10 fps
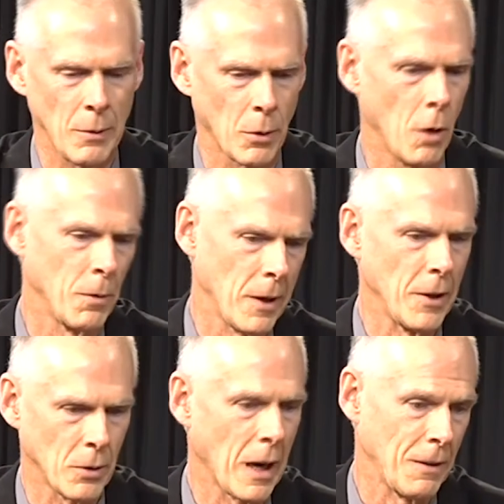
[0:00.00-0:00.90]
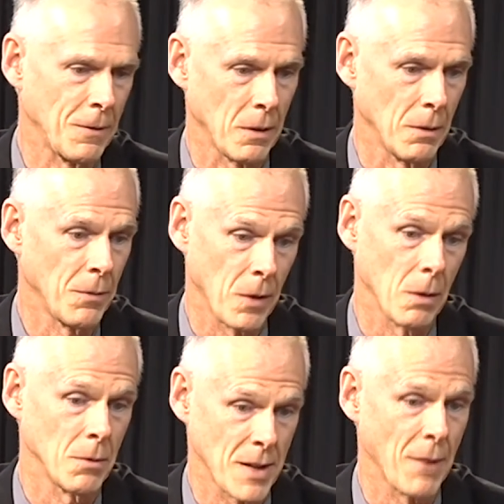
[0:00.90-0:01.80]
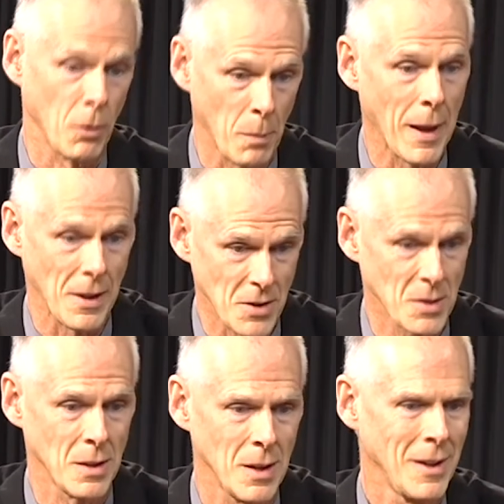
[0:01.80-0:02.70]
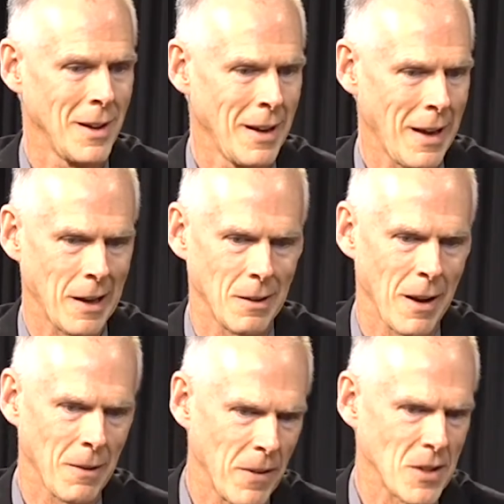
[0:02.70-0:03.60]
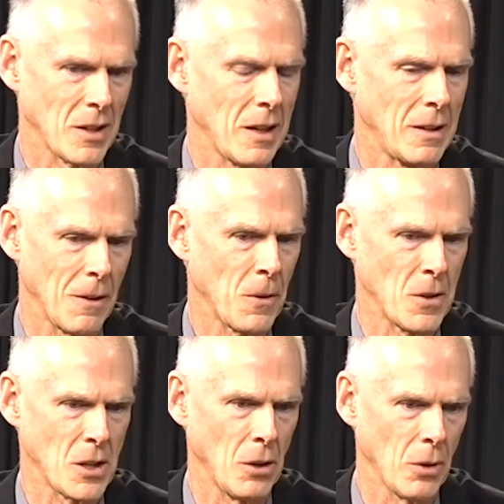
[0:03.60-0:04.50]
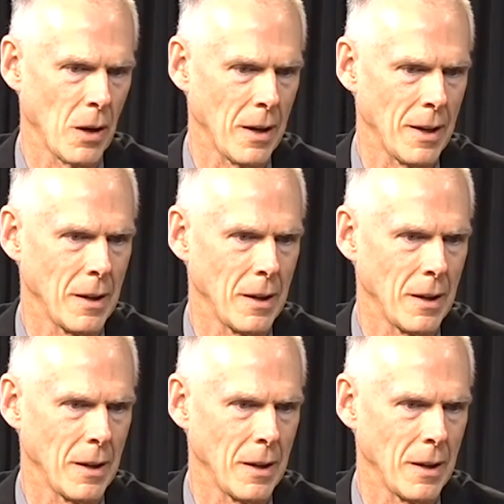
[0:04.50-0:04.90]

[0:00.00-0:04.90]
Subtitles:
were over in Ukraine for several months and had visited different children,